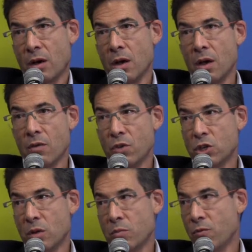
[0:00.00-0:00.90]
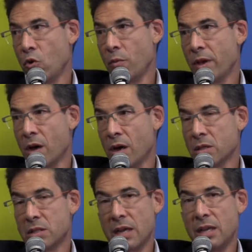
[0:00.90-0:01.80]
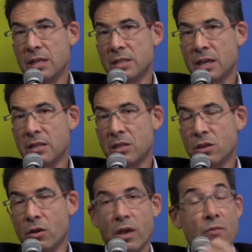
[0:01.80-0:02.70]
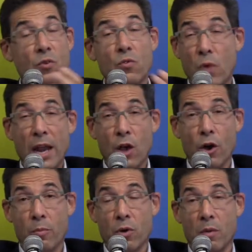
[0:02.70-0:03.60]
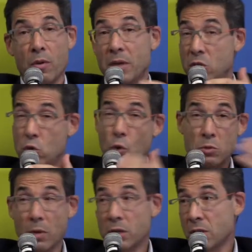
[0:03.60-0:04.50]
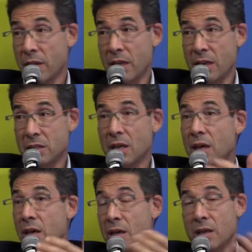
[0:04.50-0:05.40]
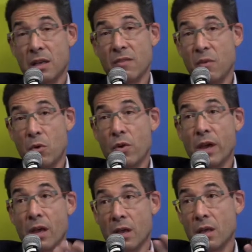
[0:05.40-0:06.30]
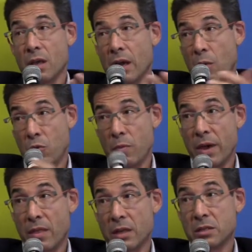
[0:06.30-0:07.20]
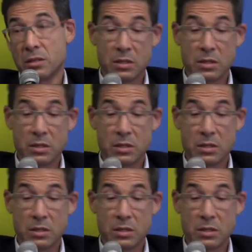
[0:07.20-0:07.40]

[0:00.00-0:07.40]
of our visual and performing arts, and he said, you know, if you've really got a problem, he's taught most of the kids, give him a ring, he'll help you make